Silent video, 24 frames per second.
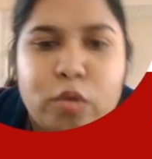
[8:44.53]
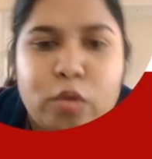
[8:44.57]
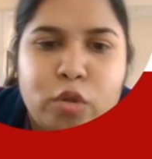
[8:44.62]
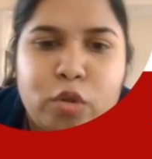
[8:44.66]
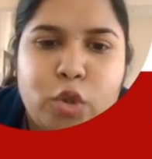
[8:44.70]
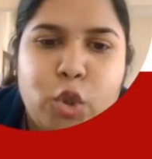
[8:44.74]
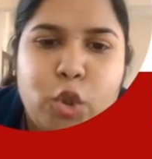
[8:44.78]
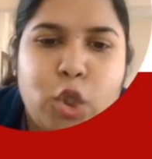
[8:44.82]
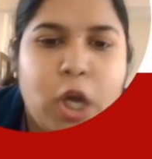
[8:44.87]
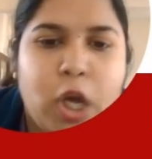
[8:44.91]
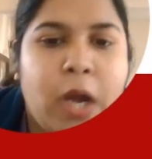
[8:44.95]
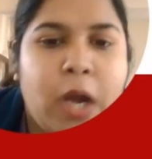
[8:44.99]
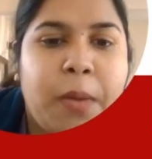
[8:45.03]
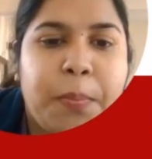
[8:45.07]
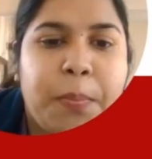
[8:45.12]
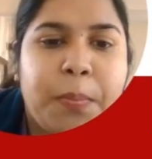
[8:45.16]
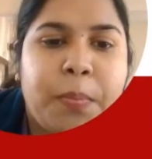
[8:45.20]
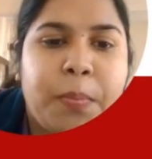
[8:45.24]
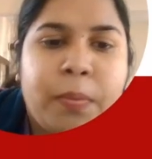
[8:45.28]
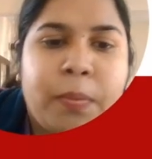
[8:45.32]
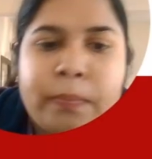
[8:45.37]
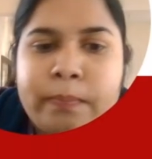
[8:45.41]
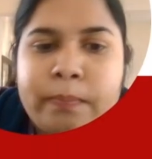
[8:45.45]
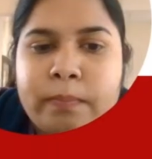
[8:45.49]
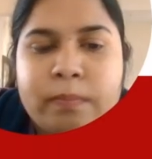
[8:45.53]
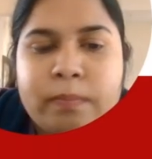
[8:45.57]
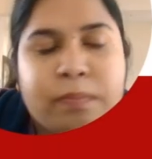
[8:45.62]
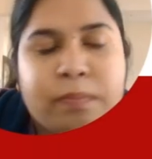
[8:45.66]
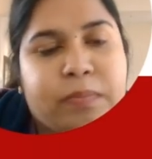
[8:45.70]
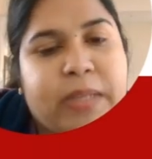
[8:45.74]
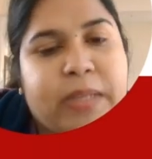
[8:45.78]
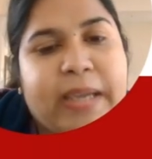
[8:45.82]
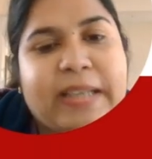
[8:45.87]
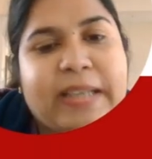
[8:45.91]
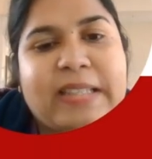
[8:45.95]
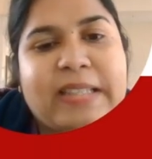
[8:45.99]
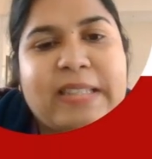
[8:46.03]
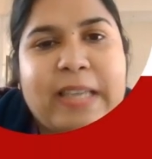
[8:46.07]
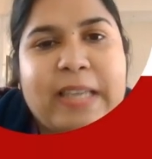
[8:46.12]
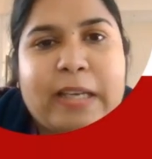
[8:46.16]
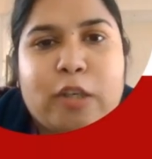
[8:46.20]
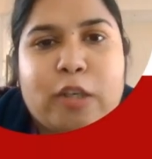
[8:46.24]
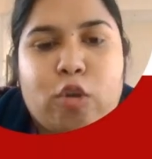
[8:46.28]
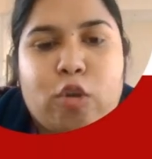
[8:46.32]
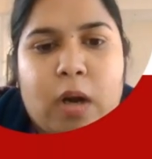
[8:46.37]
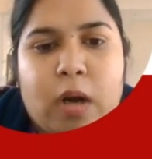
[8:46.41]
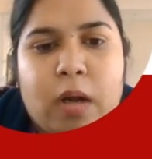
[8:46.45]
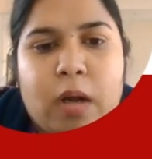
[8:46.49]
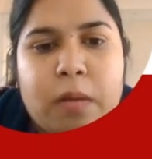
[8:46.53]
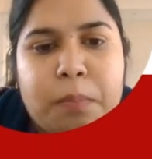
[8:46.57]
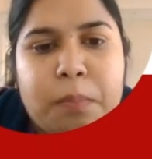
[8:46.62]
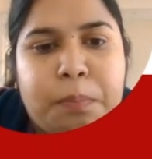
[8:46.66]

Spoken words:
jump, etc.